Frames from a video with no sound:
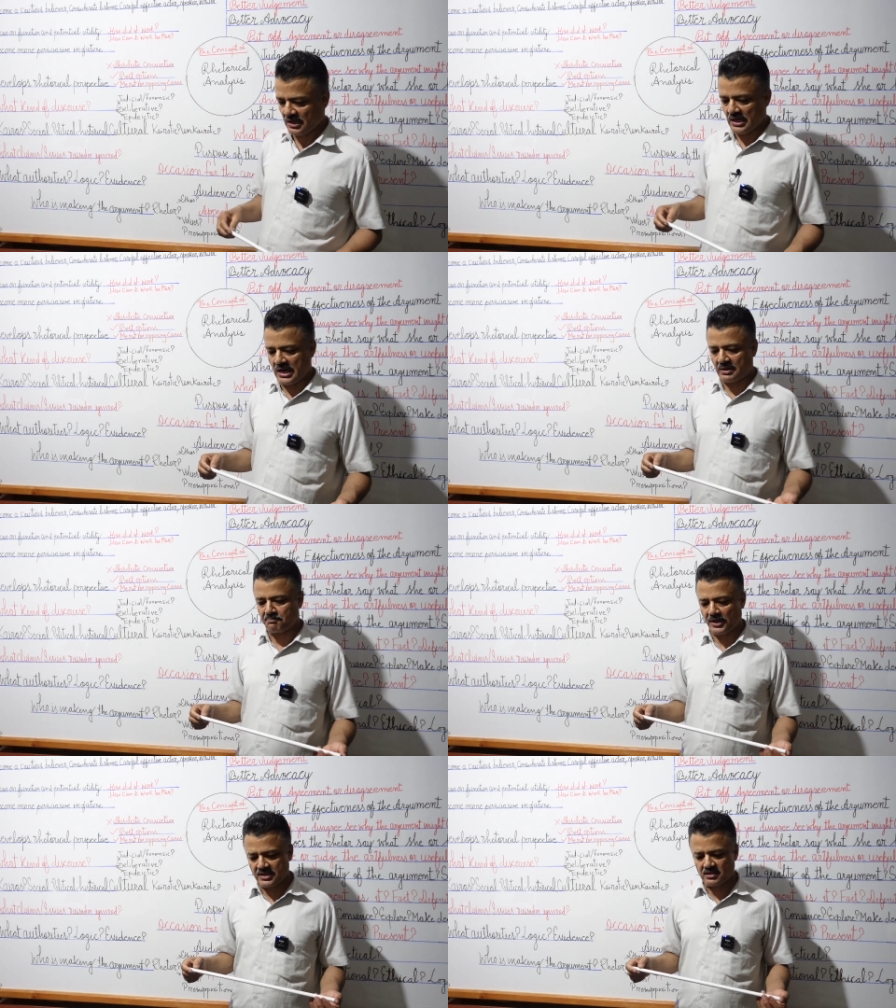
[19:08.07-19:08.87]
And
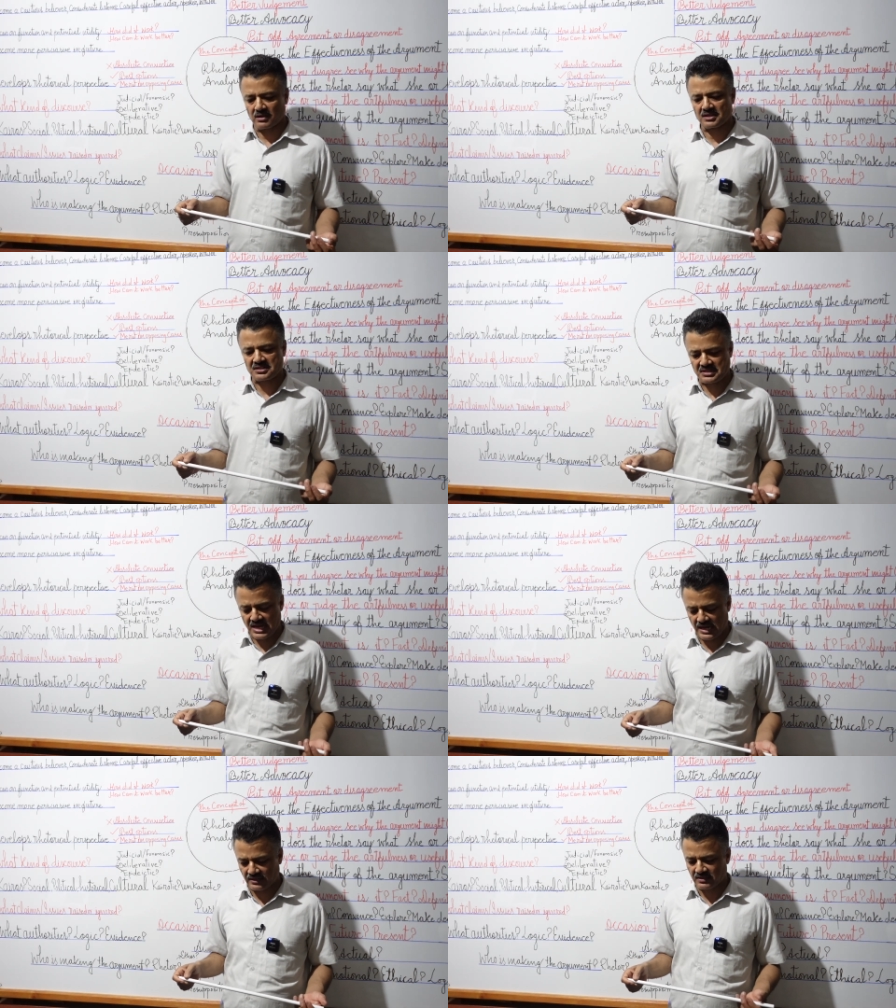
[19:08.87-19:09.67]
please
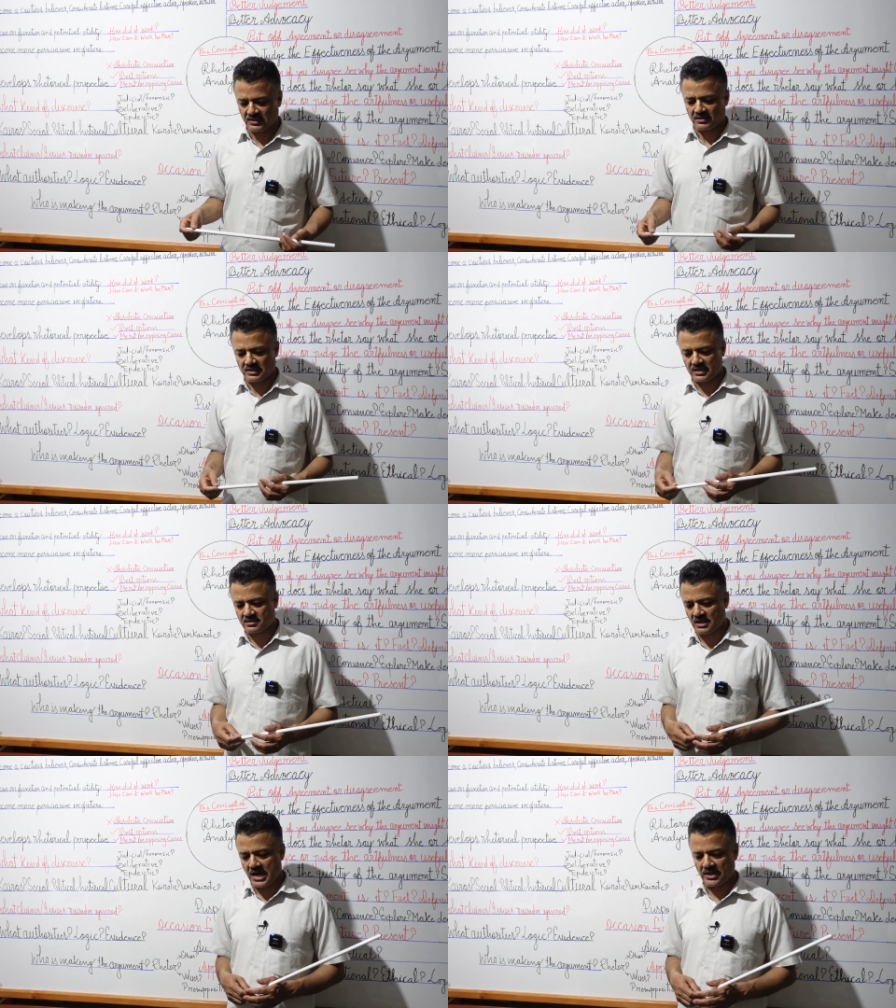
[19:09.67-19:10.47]
understand
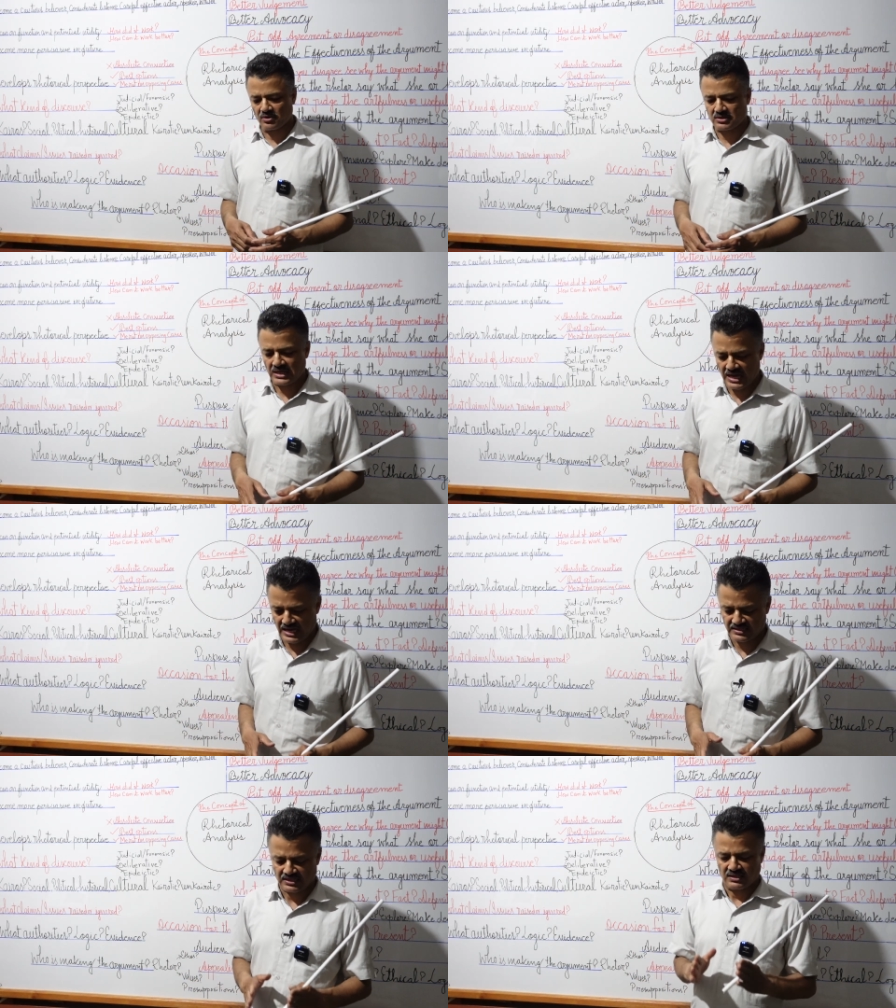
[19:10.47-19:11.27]
that kairos
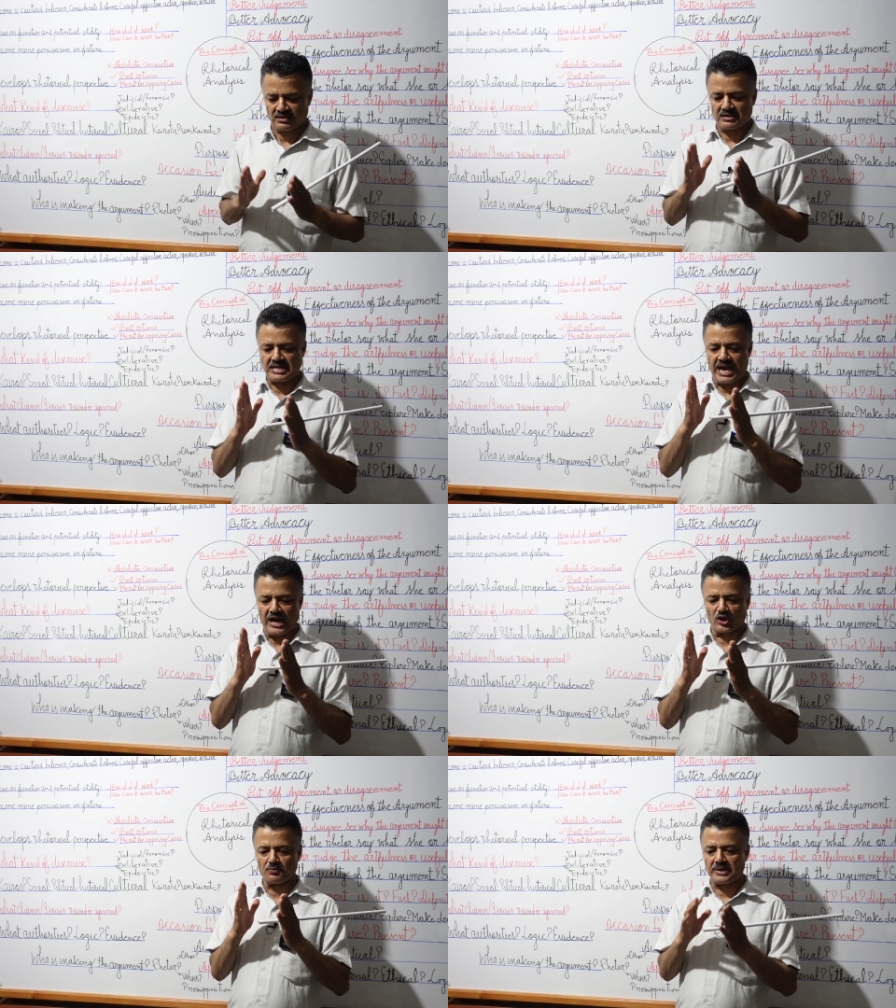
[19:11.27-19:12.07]
has
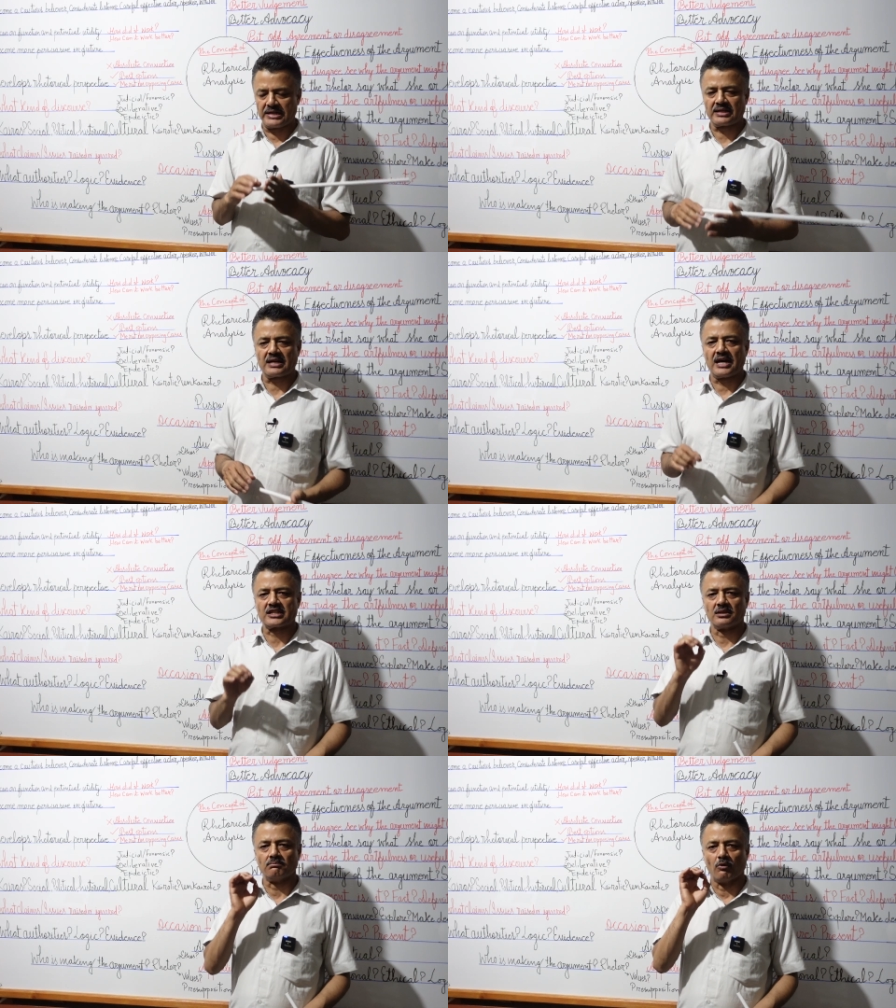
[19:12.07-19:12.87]
narrow meaning
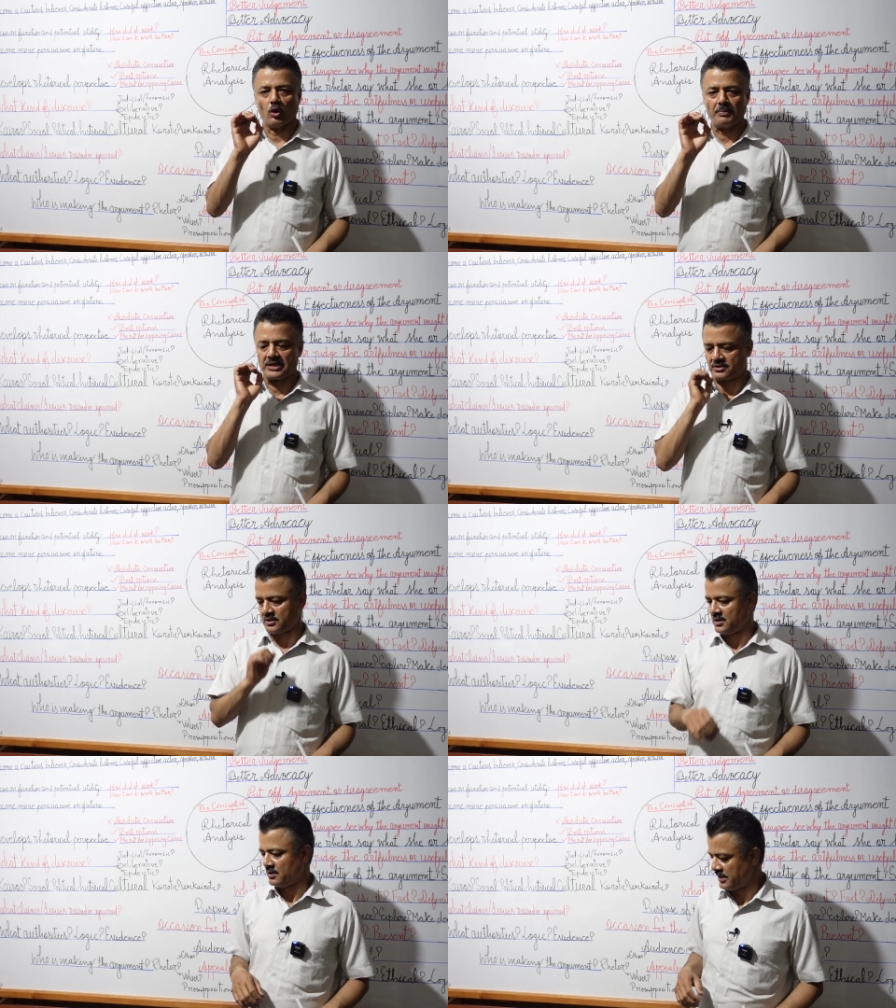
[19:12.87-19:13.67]
as a moment.
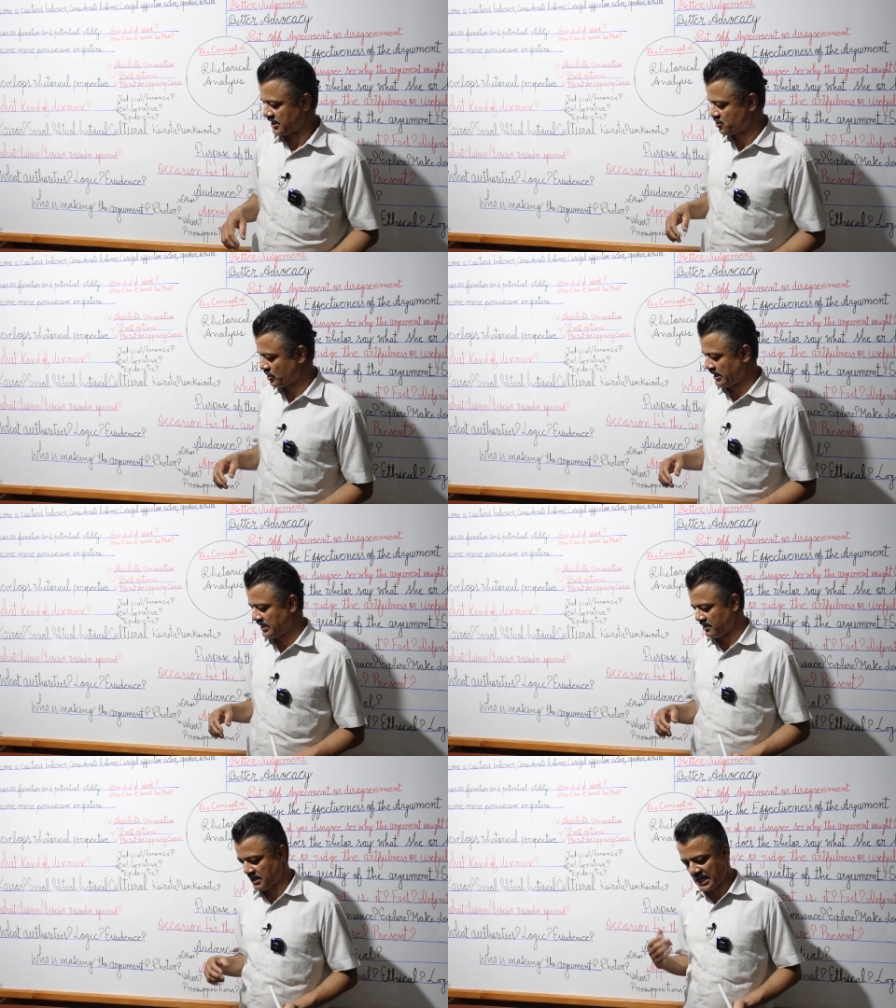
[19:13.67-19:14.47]

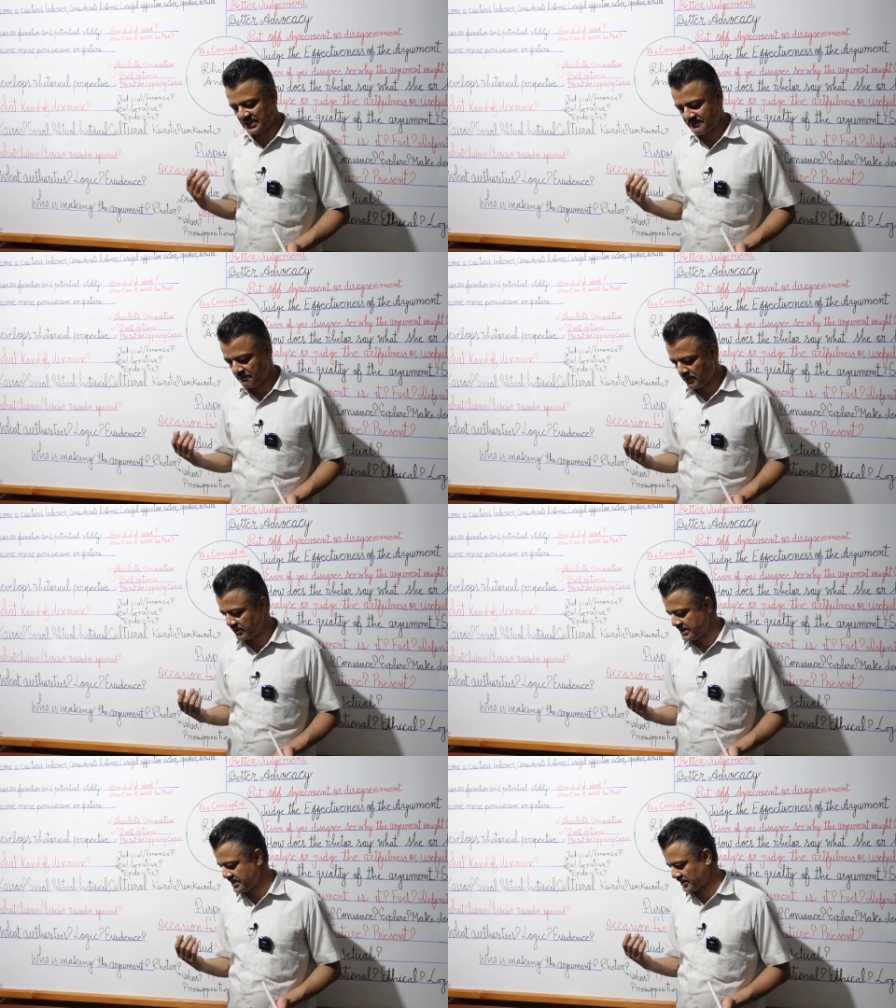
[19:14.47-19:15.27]
Actually, I remember
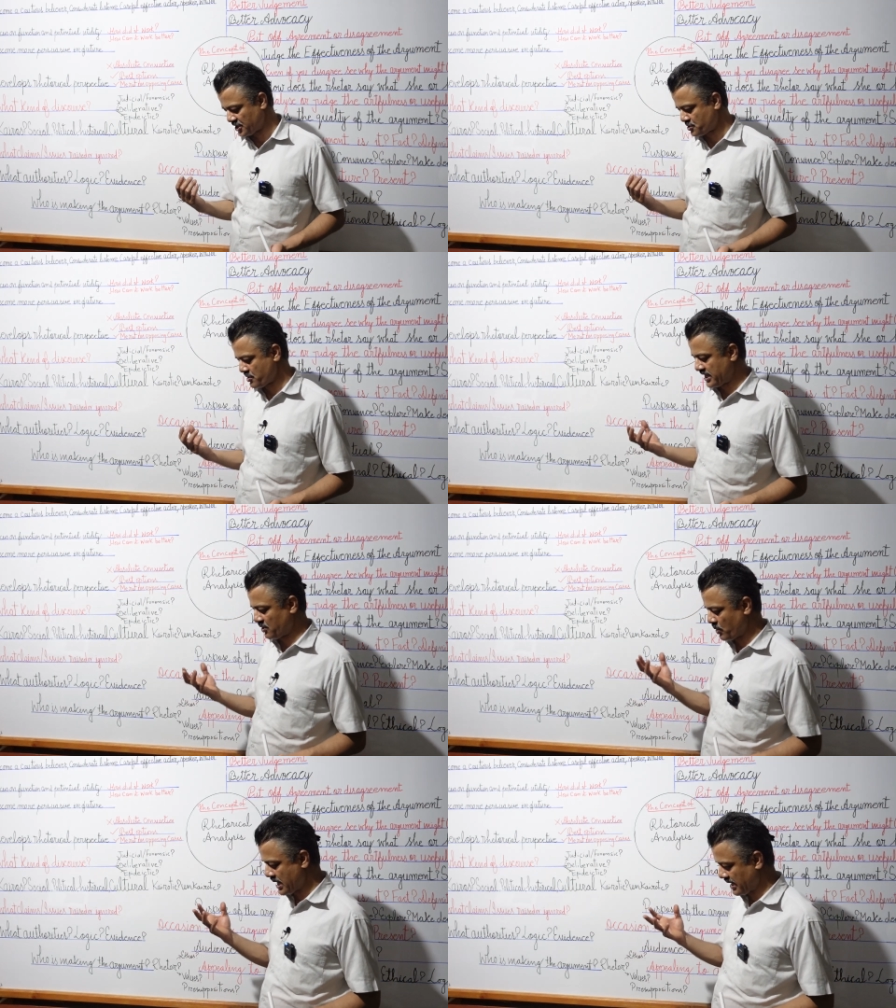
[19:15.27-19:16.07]
reading the story
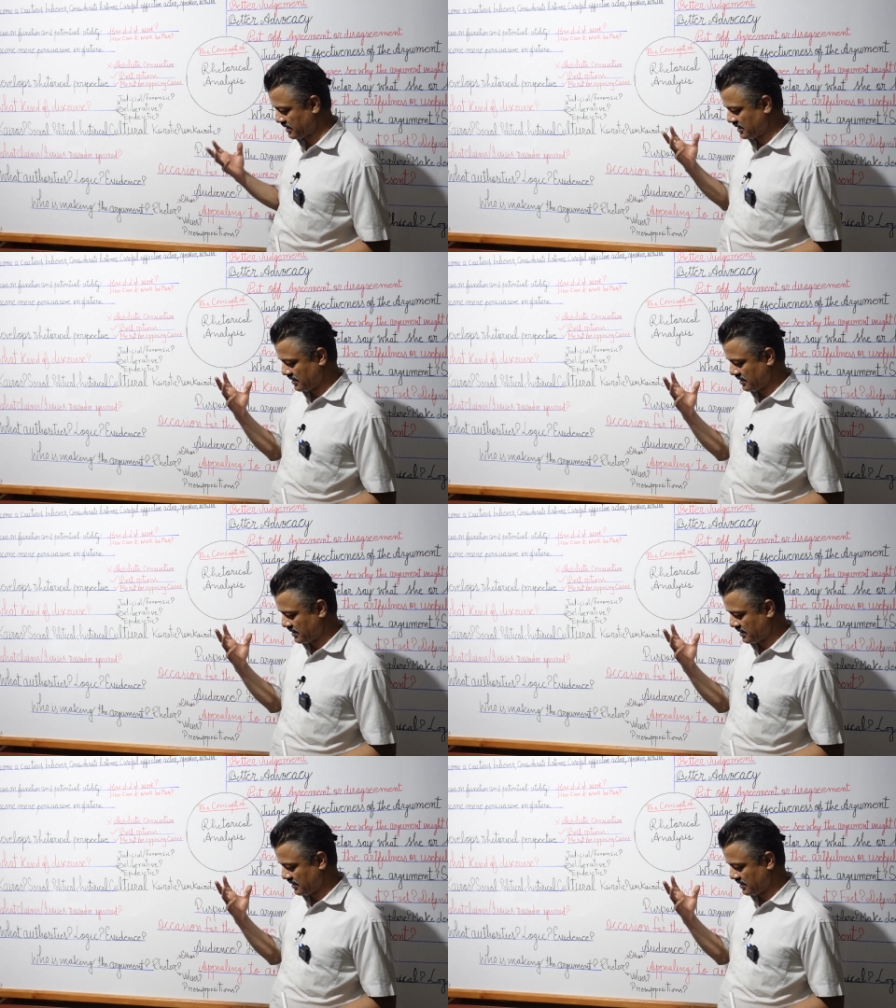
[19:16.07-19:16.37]
where